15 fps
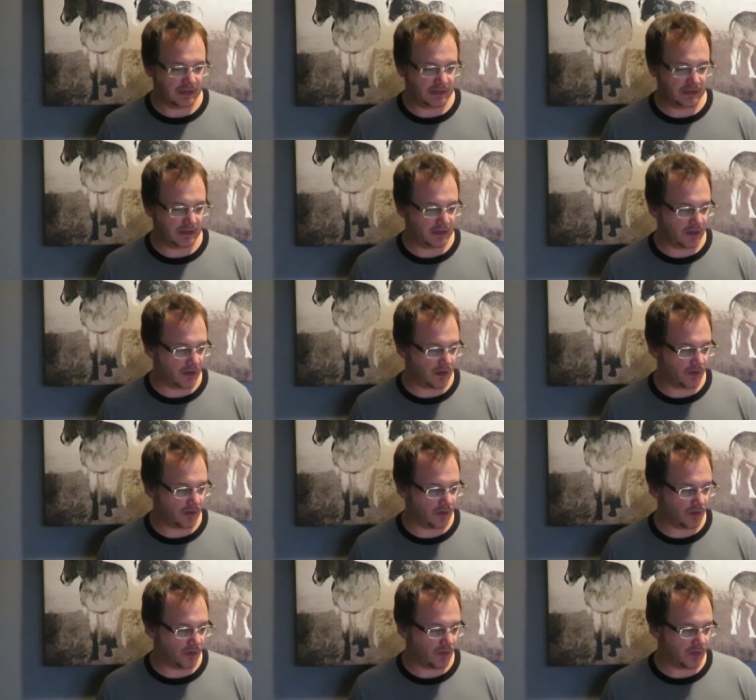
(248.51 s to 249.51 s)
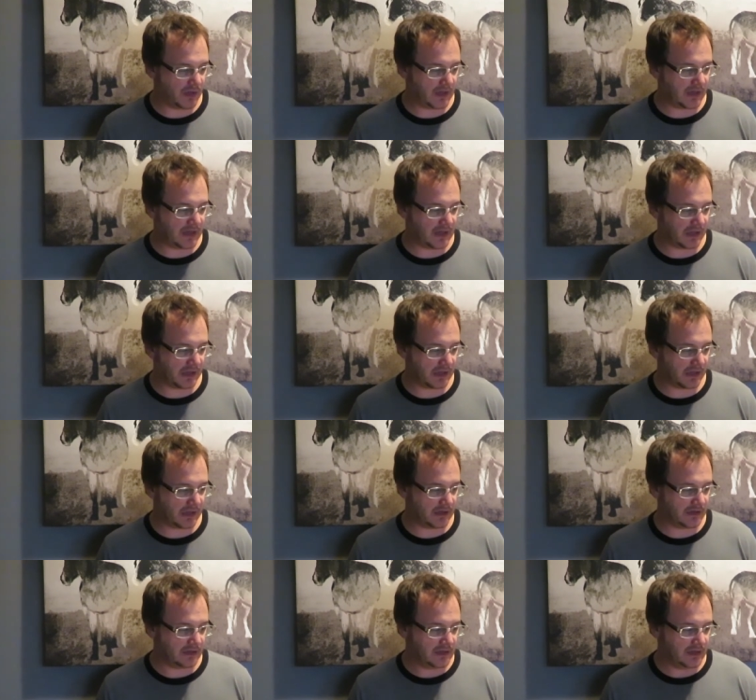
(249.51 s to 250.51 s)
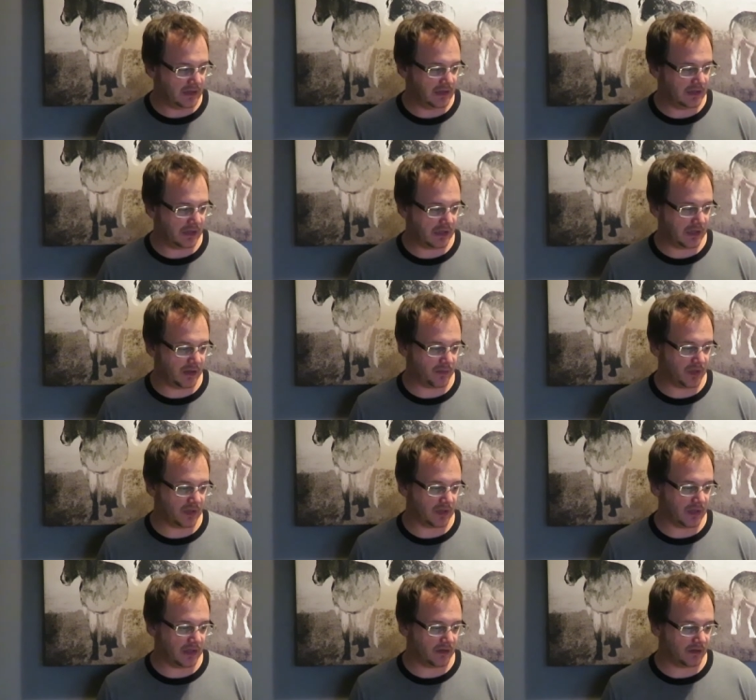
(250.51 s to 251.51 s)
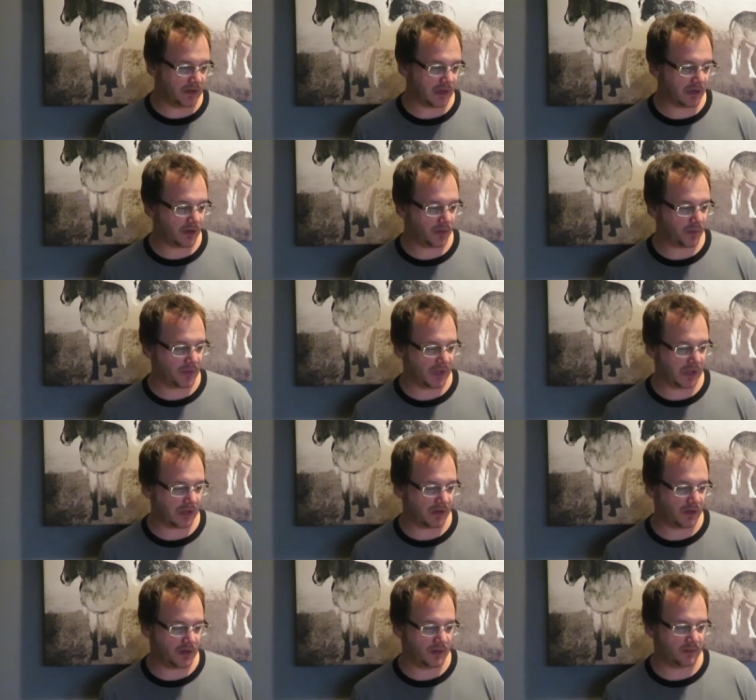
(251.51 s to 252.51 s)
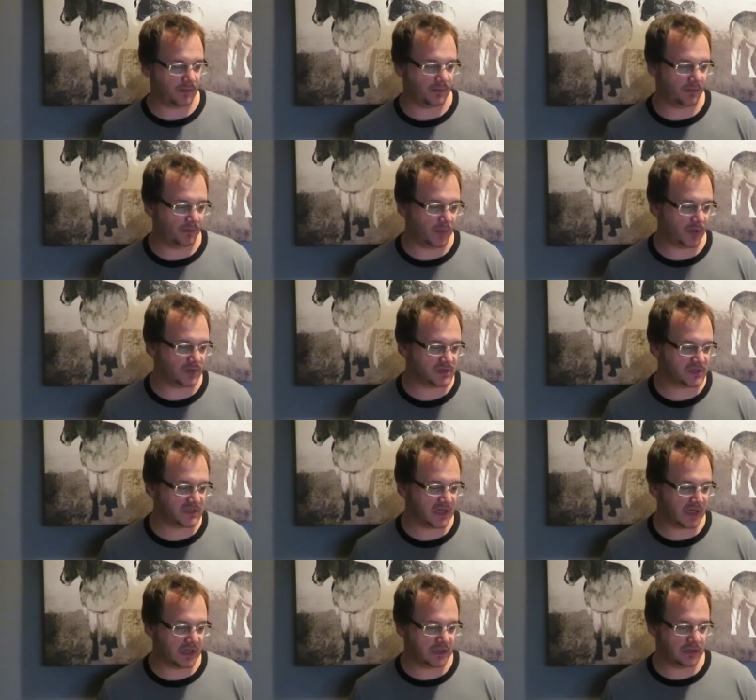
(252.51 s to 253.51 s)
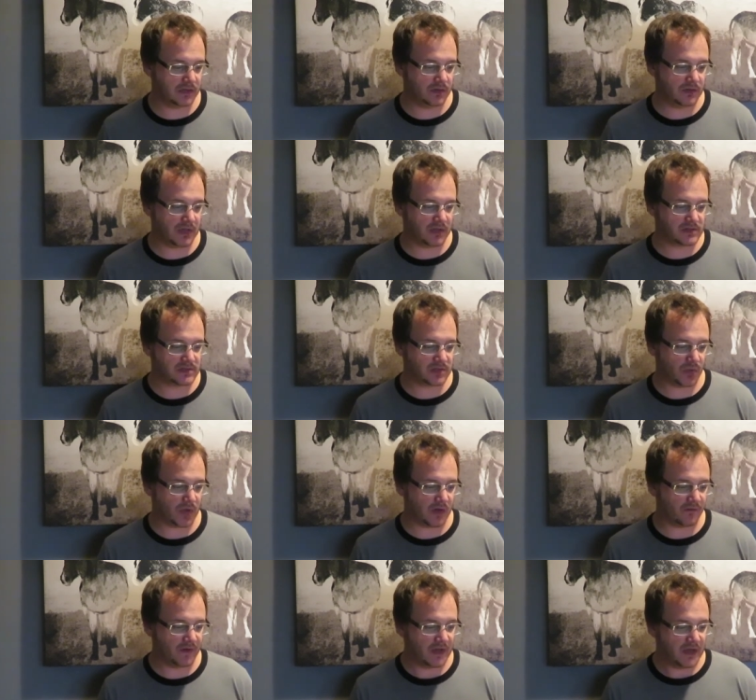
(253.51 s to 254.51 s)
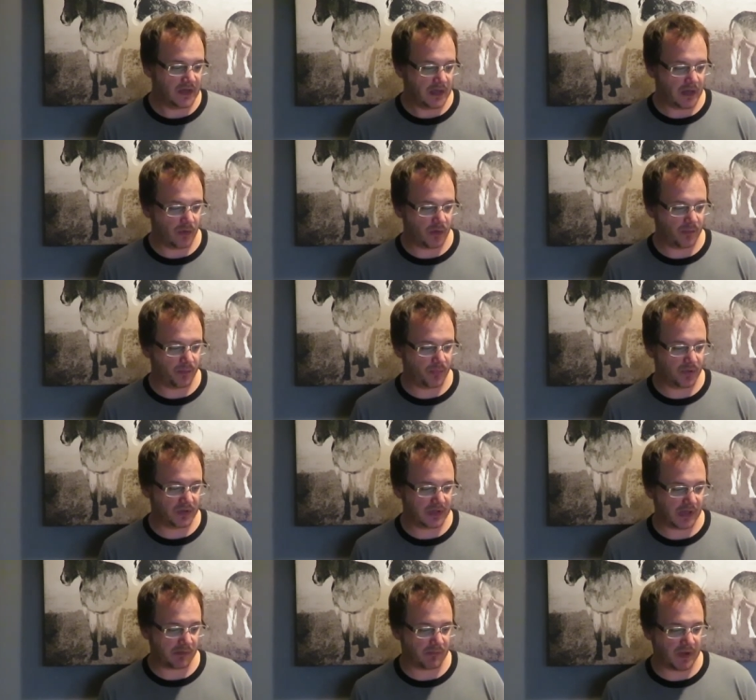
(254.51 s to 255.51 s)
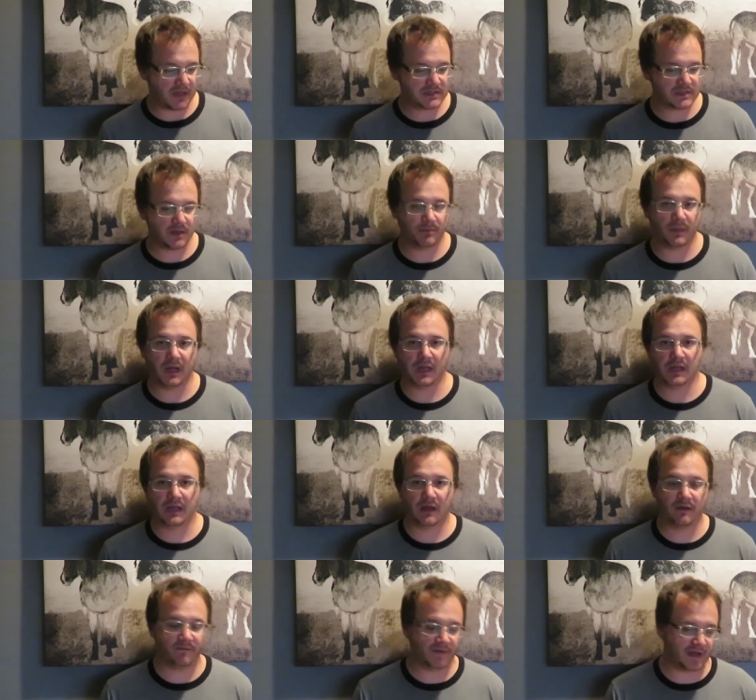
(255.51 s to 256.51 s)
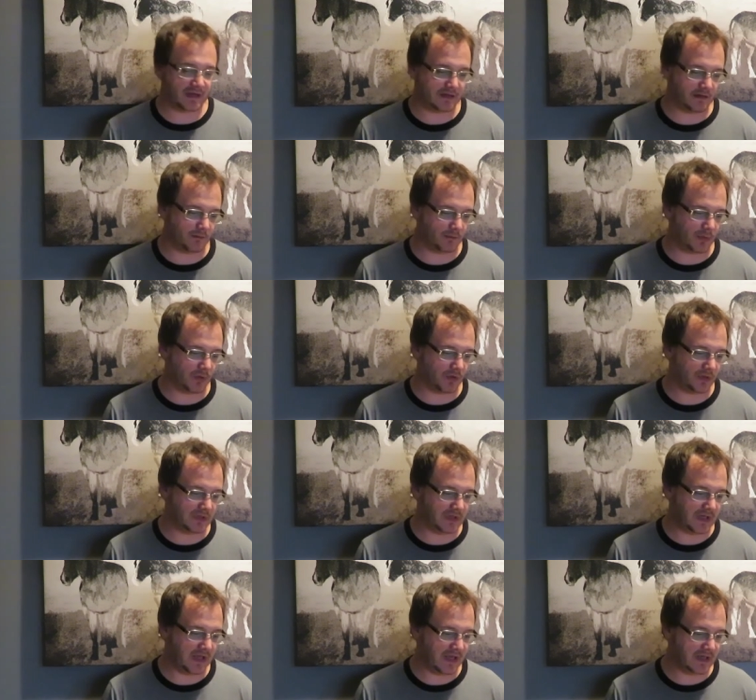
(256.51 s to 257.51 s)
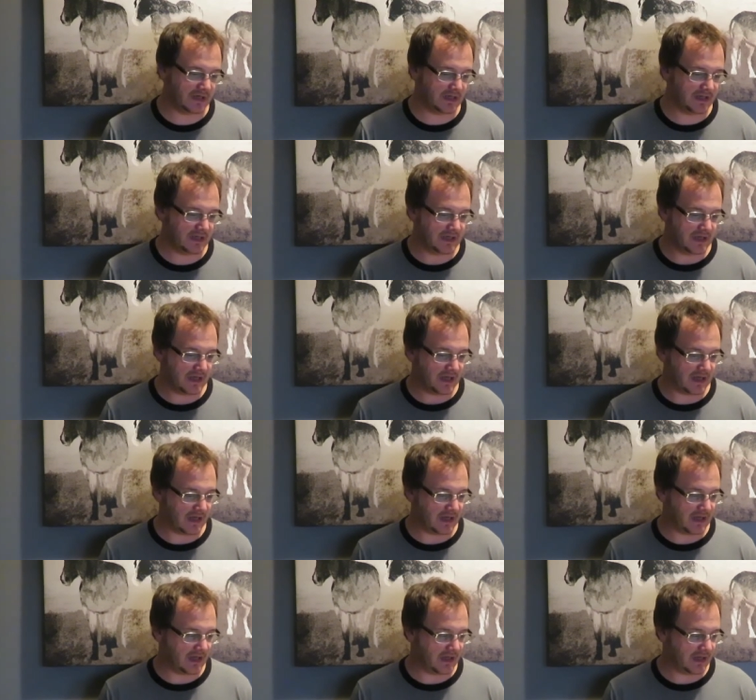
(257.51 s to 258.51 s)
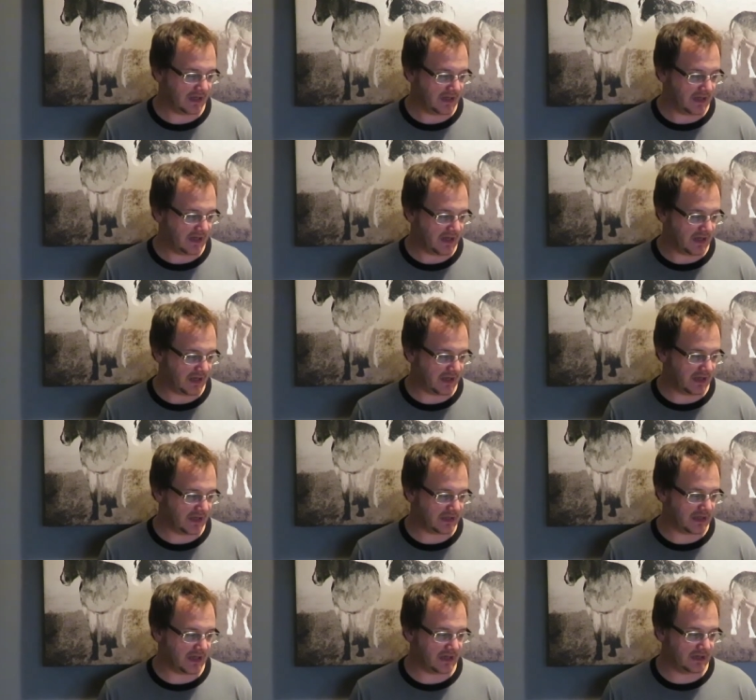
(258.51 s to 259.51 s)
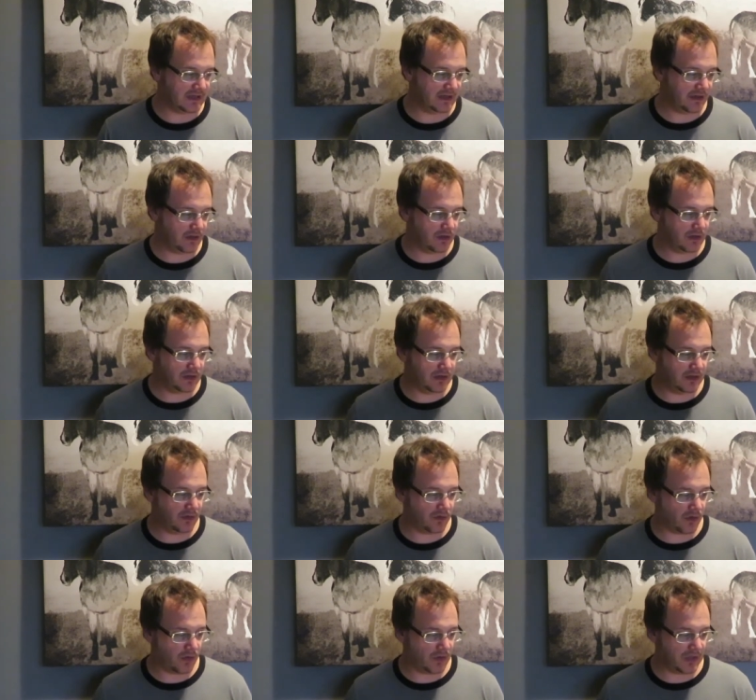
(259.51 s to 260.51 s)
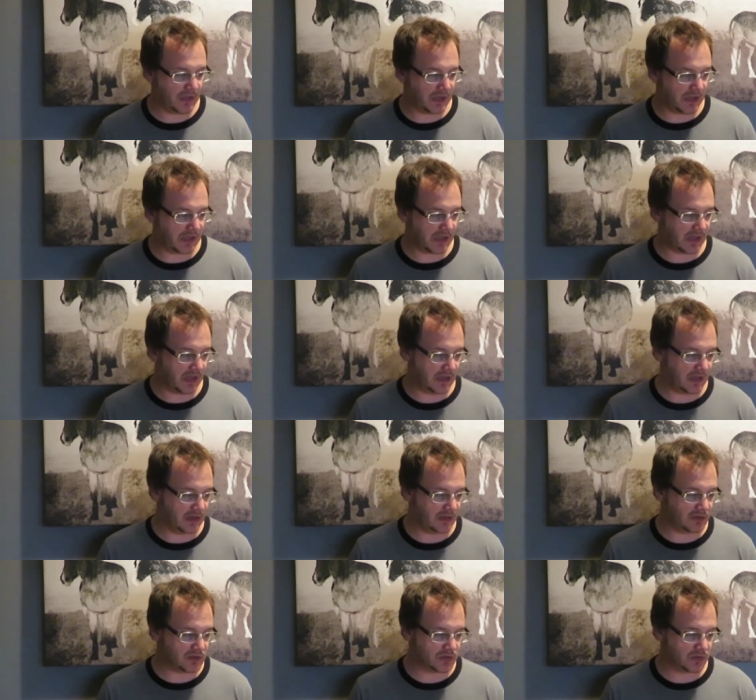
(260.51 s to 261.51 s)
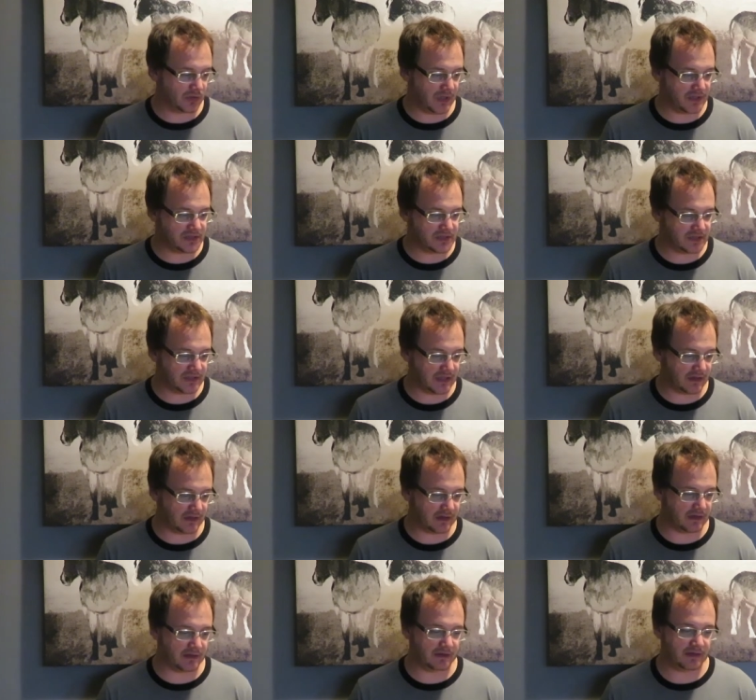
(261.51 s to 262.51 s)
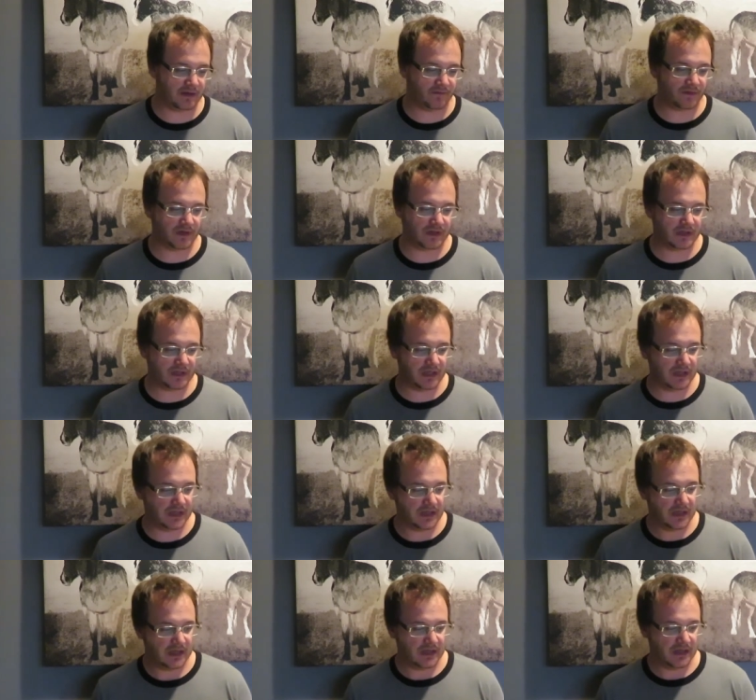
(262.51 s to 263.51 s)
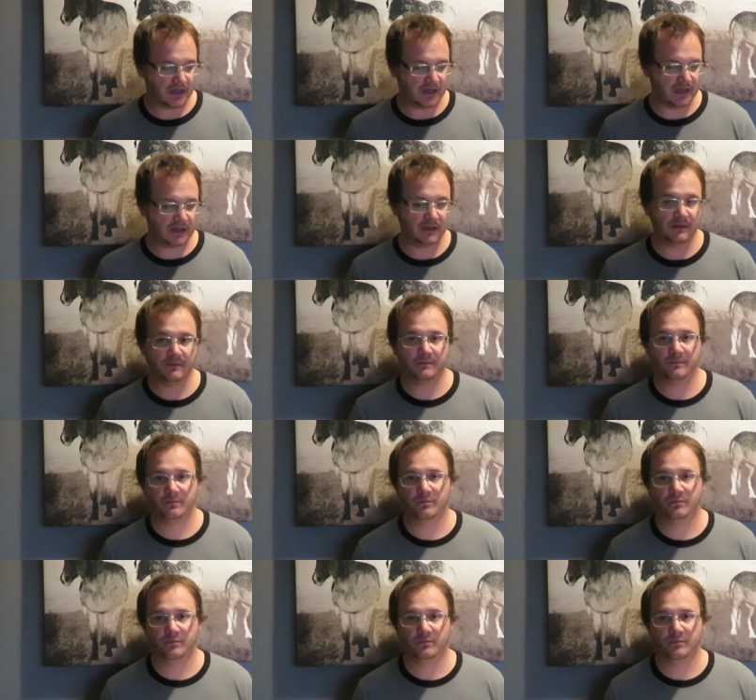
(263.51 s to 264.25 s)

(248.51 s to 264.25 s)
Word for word: Negro Casa in CMLL. This took place on March 2nd, 2012. I would have put this matchup myself at number 10. Uh, I get that Negro is a true legend, uh, definitely uh,